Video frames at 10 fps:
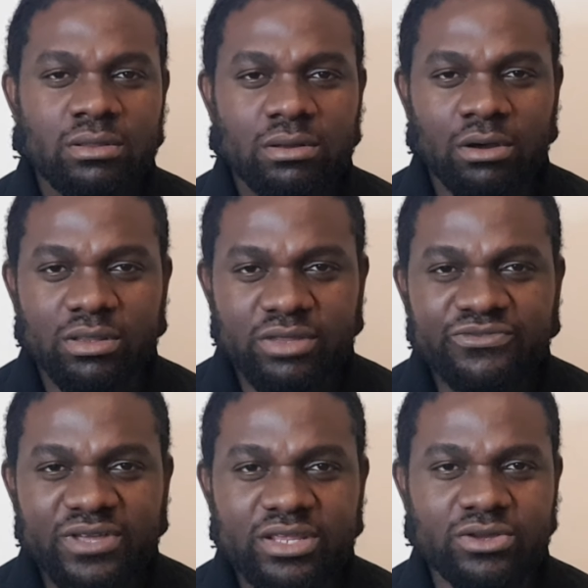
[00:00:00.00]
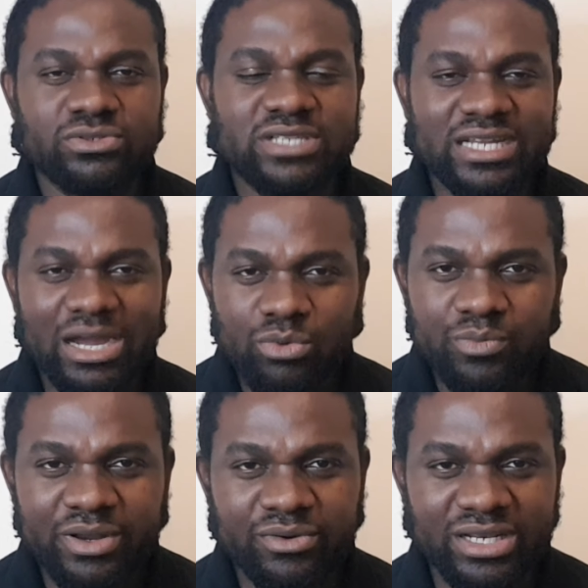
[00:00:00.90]
other videos that I will
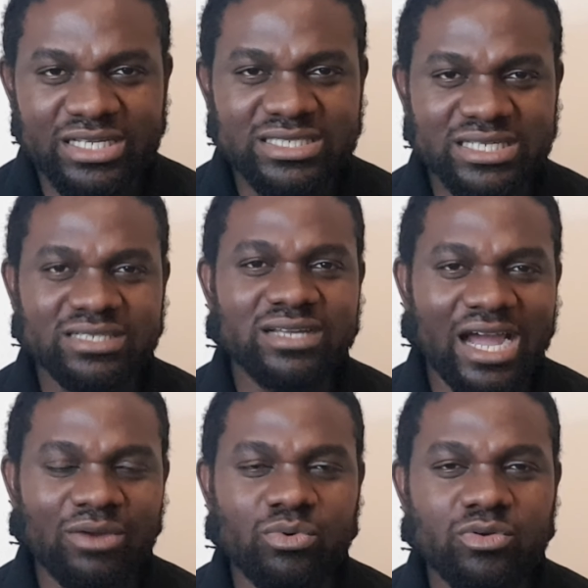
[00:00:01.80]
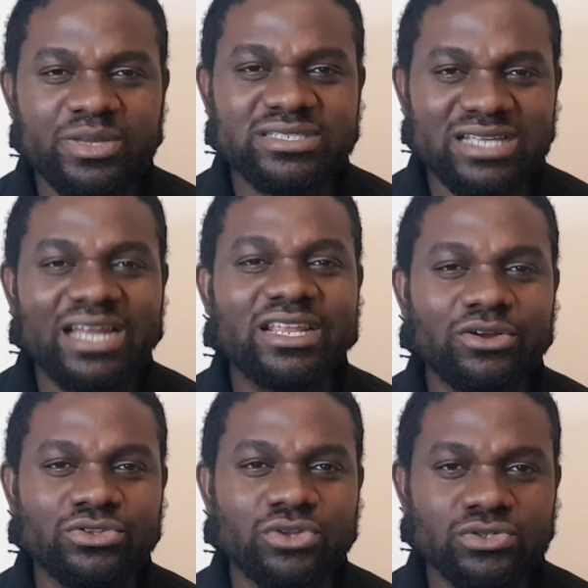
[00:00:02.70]
be releasing, I will be starting
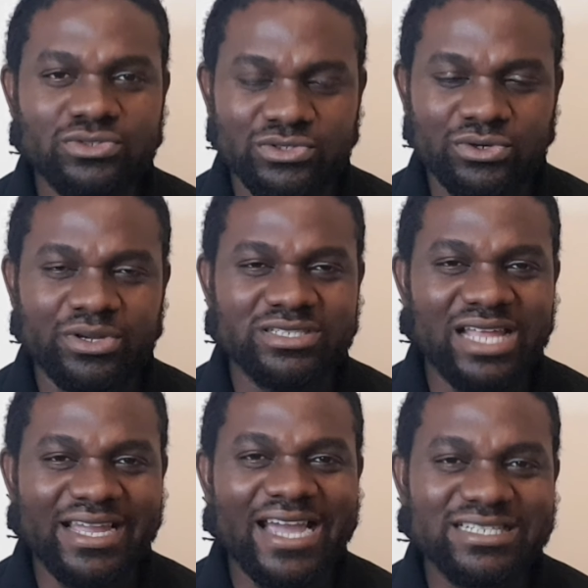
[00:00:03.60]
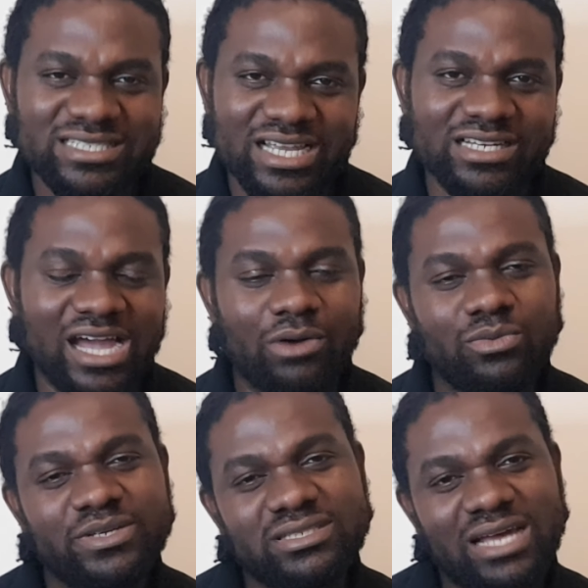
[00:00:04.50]
on those tutorials. Like I said, I will
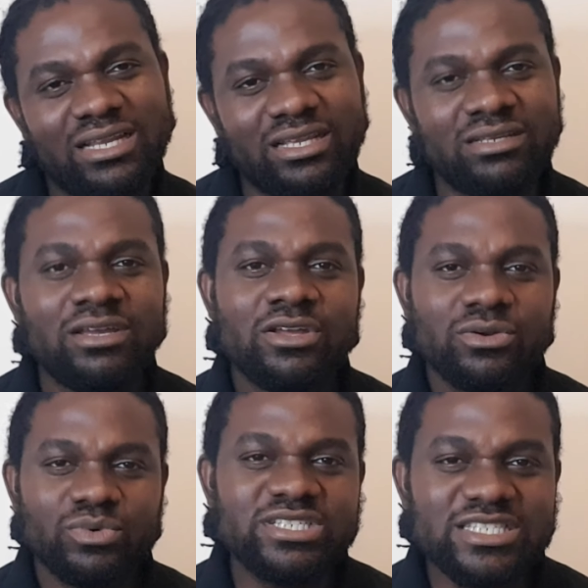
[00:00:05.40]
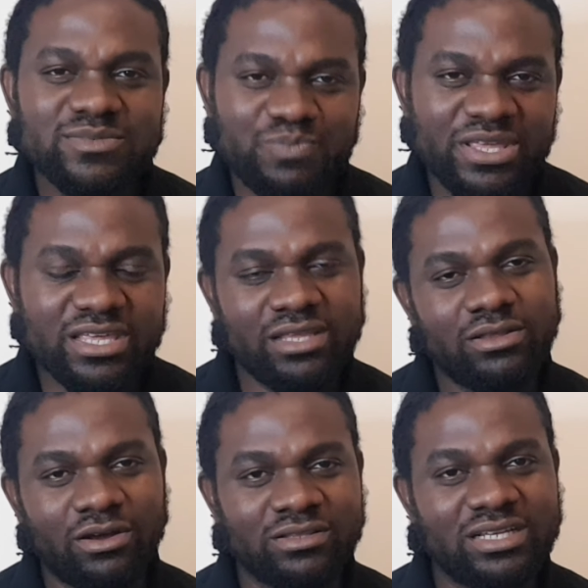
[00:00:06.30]
be starting with speaking
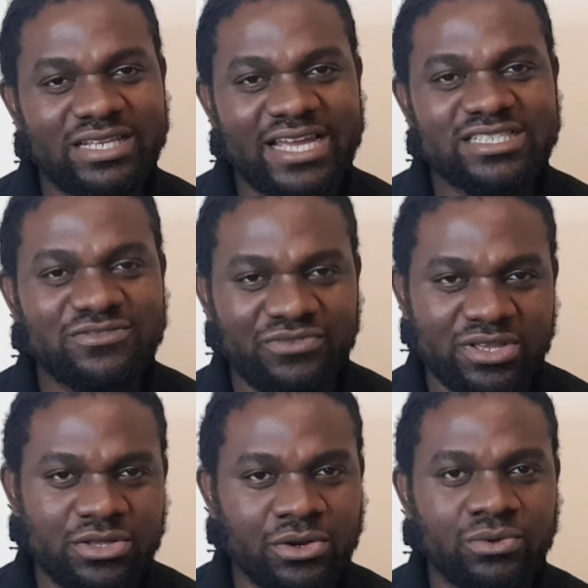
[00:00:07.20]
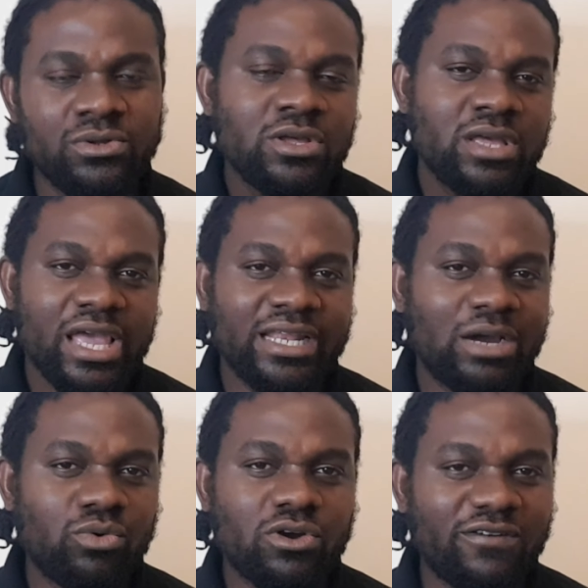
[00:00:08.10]
on the next video, and I
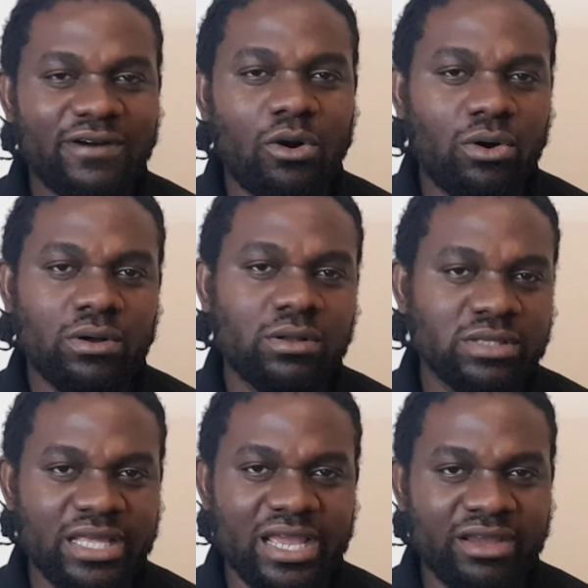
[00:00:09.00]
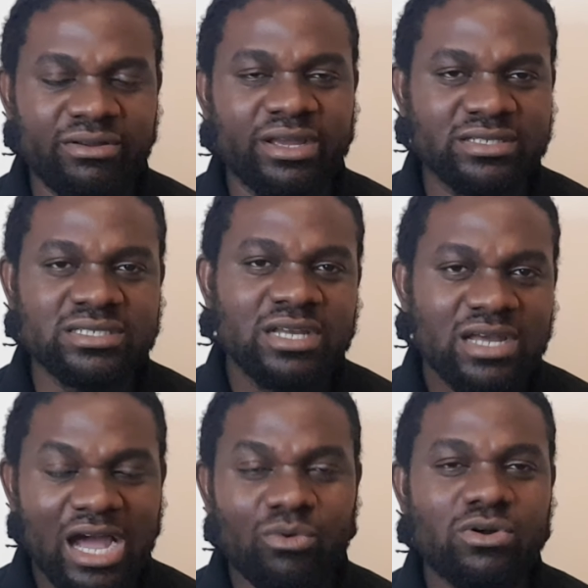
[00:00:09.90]
will cover all the areas.
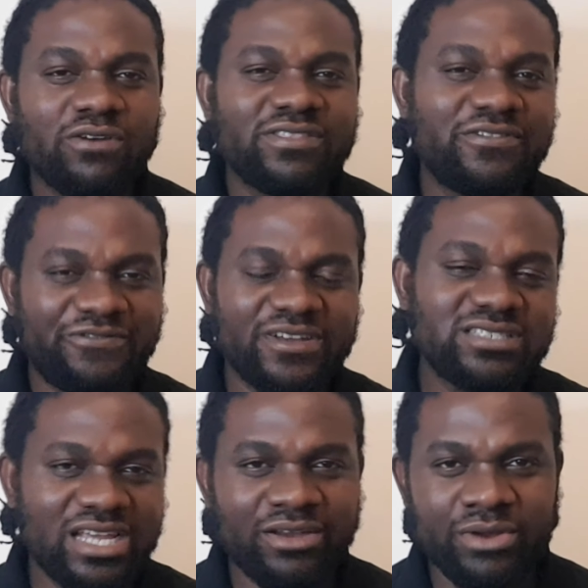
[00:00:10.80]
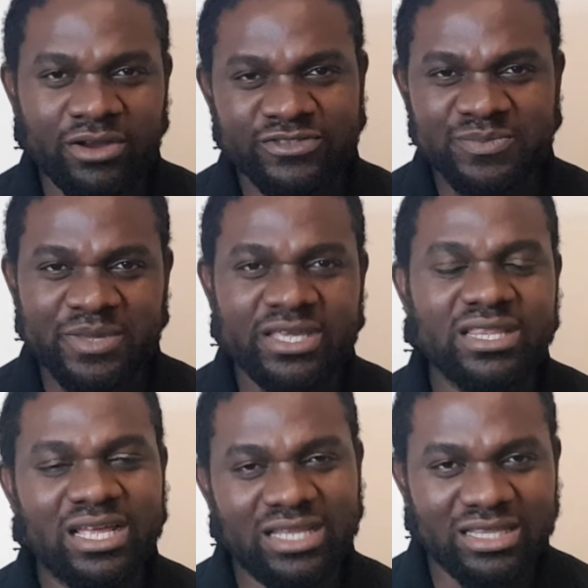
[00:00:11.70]
I will cover the first area of speaking,
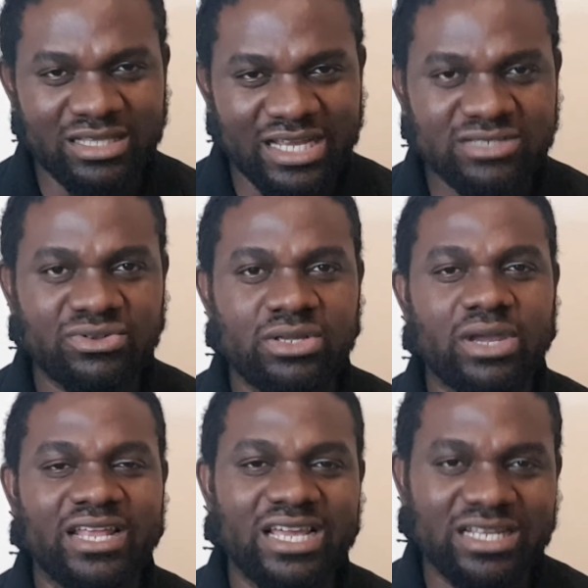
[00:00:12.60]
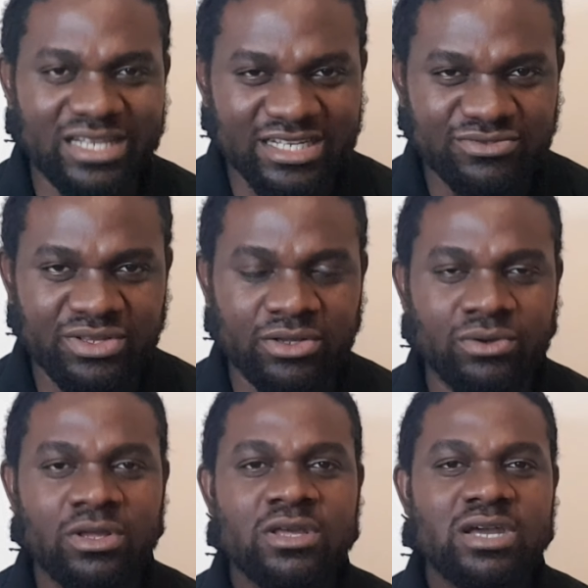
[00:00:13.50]
and then the next video, and then the next video.
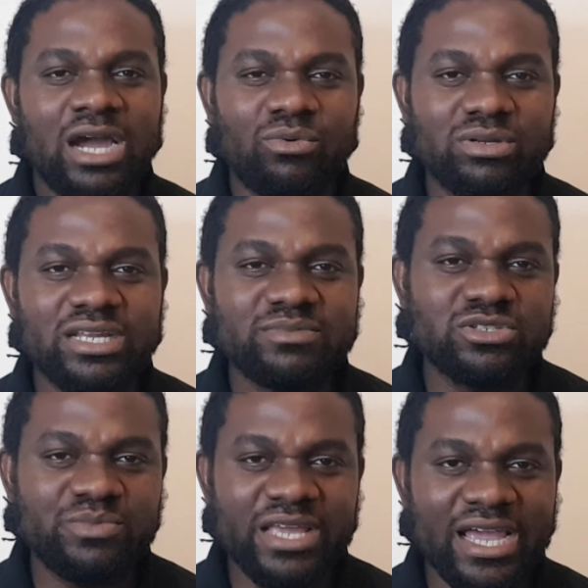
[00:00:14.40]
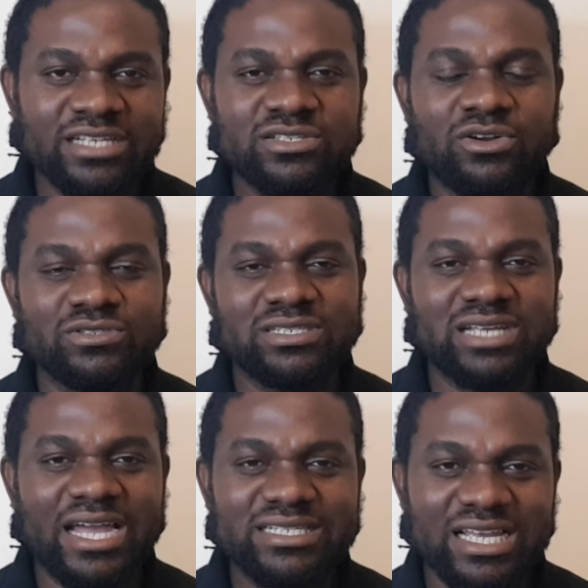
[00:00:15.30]
I want them to be as
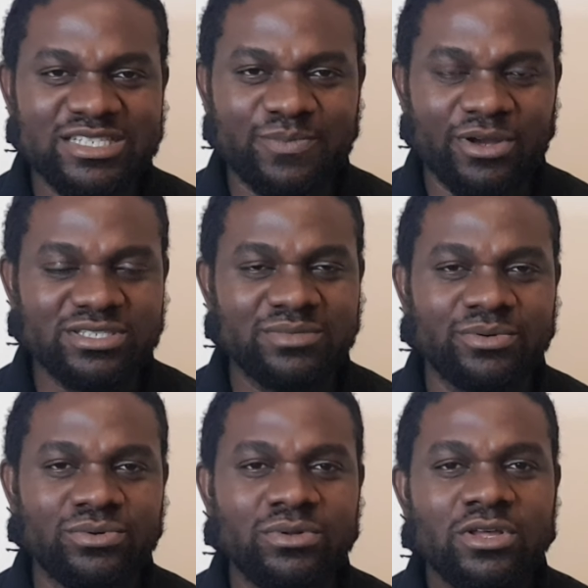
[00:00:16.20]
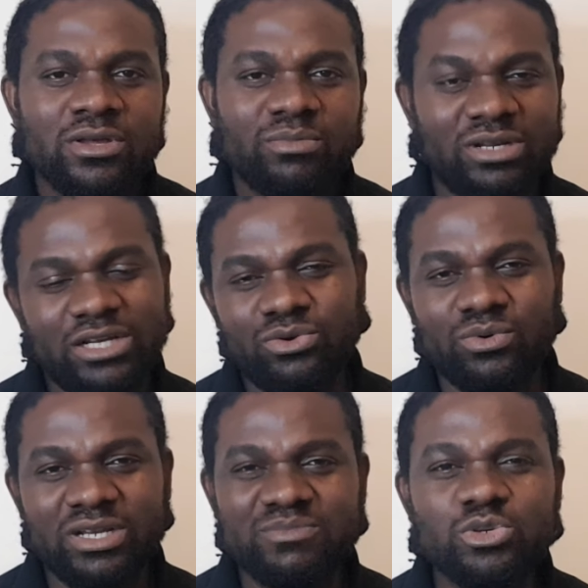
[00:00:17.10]
concise as possible, but I don't
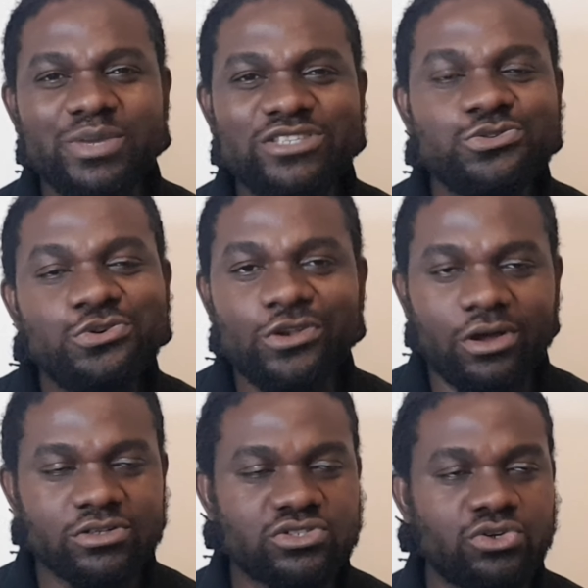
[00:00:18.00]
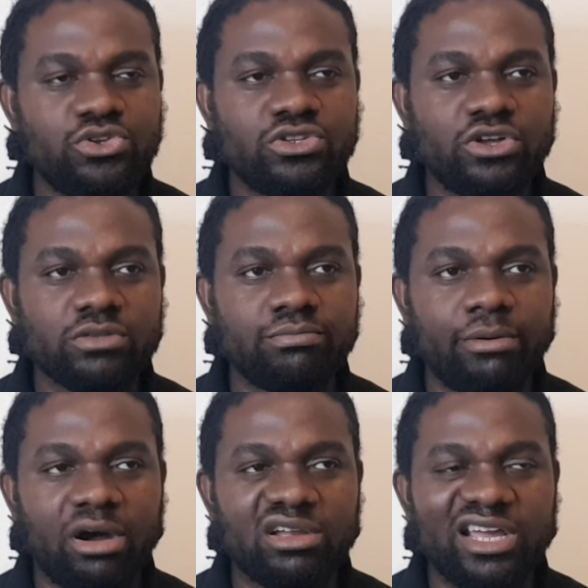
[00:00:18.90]
want them to be too long so you're not
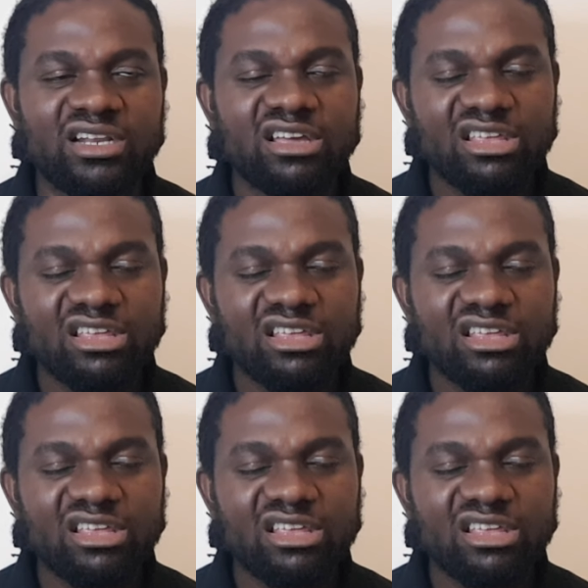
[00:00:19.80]
bored and